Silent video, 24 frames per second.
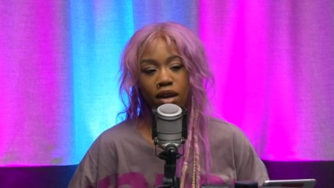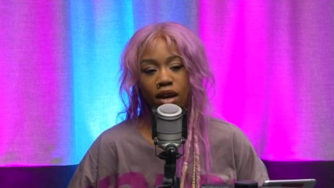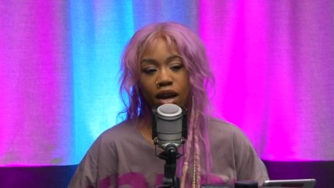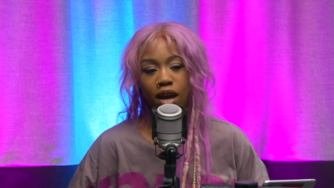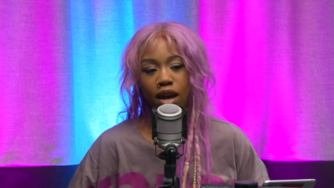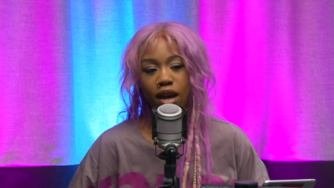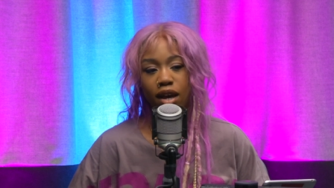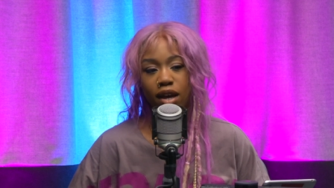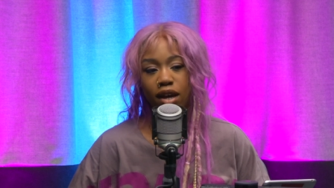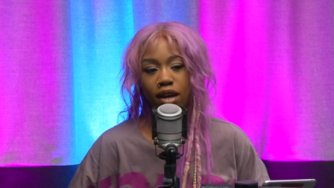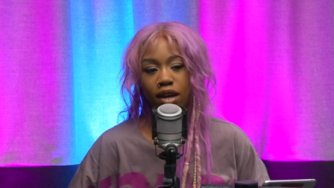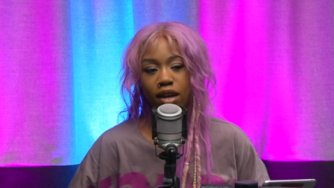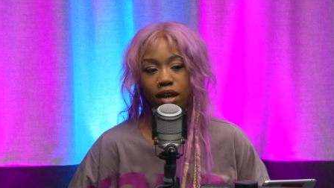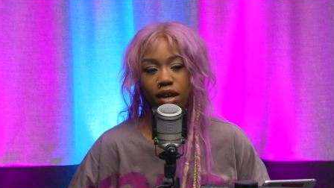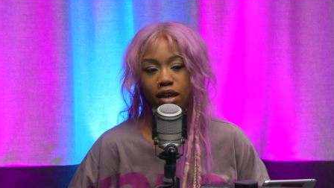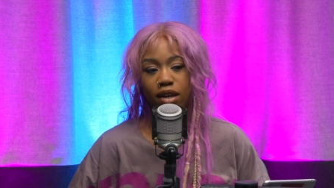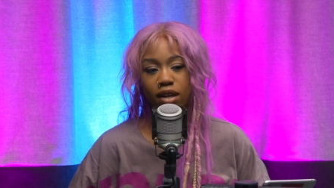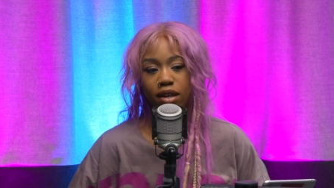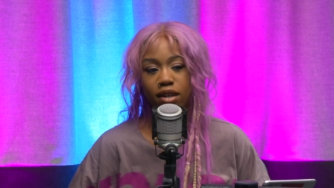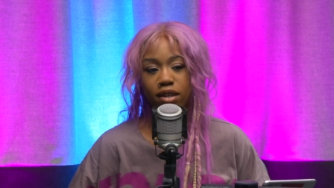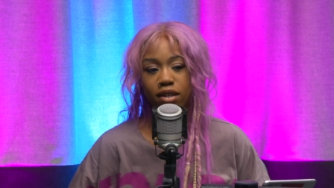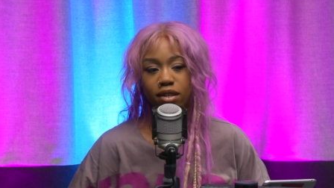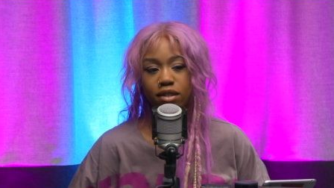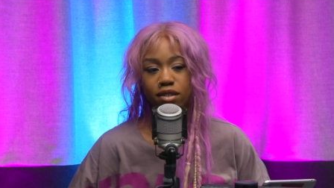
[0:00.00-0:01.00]

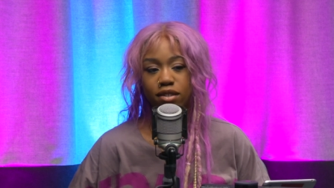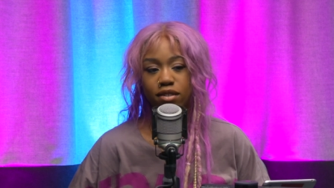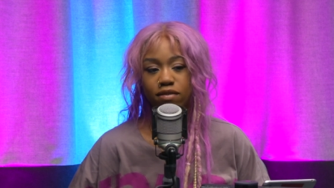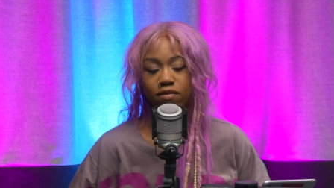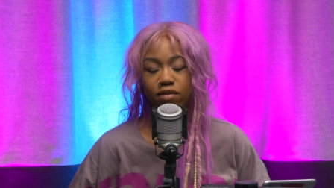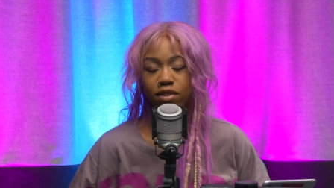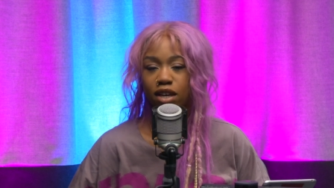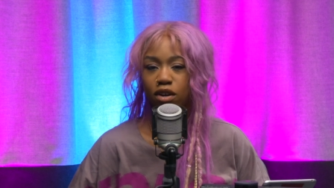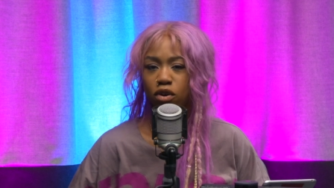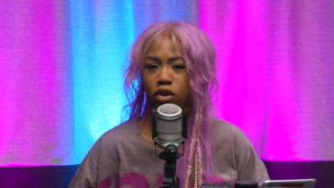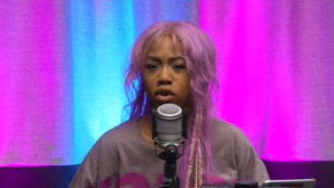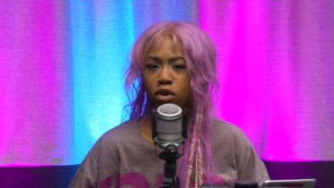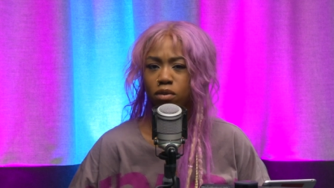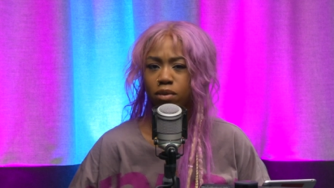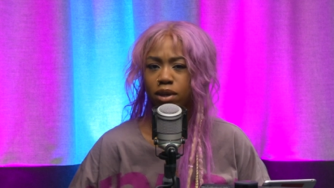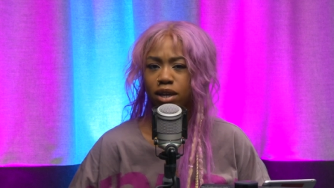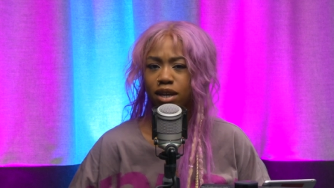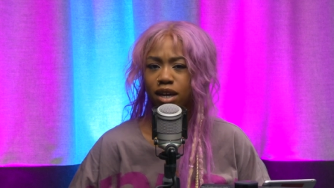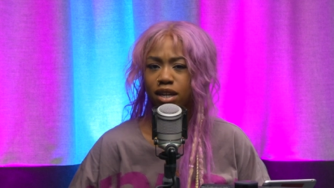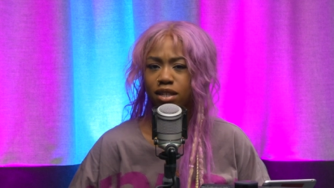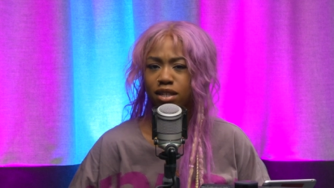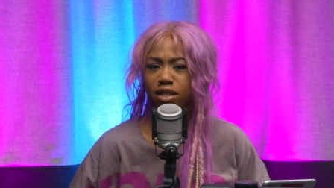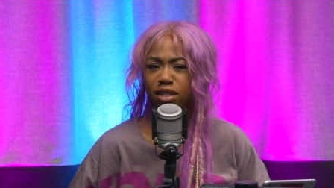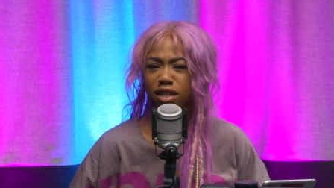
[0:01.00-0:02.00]
And for that whole week,
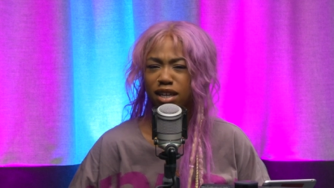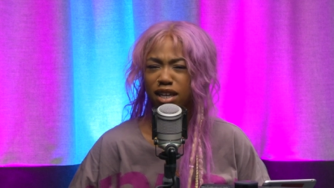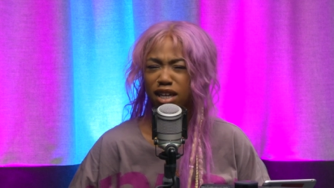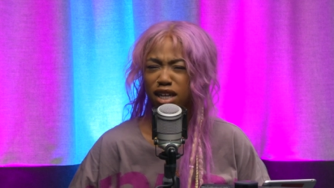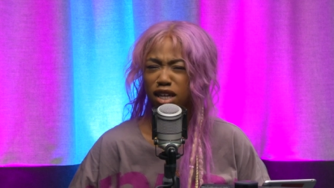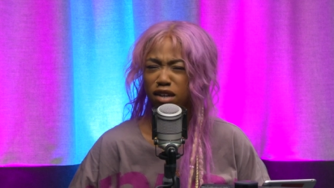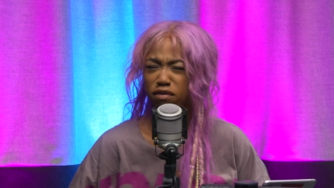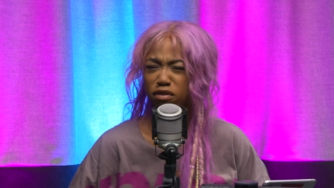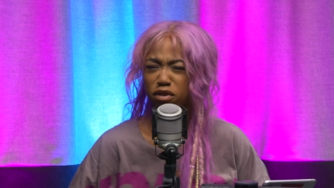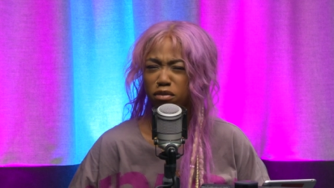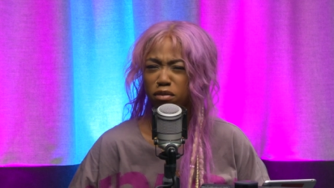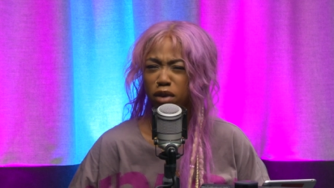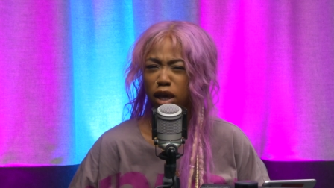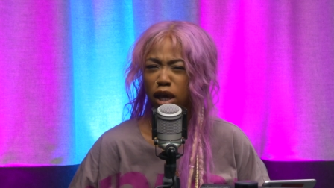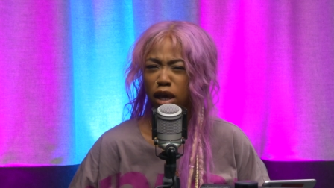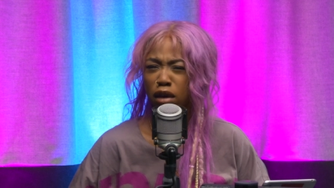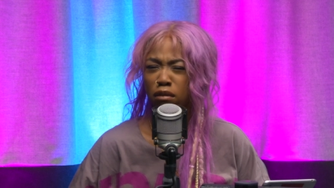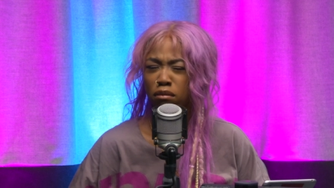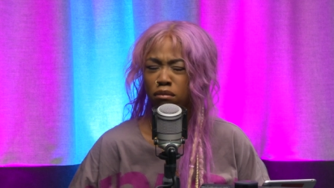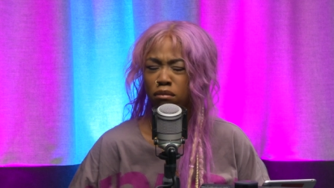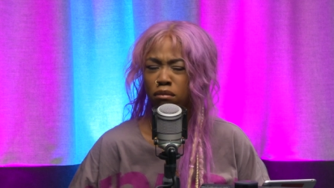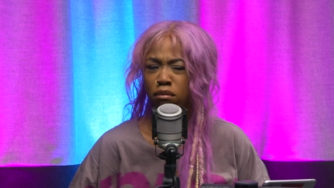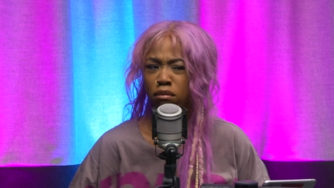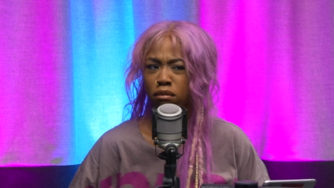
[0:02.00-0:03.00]
I didn't hear from him,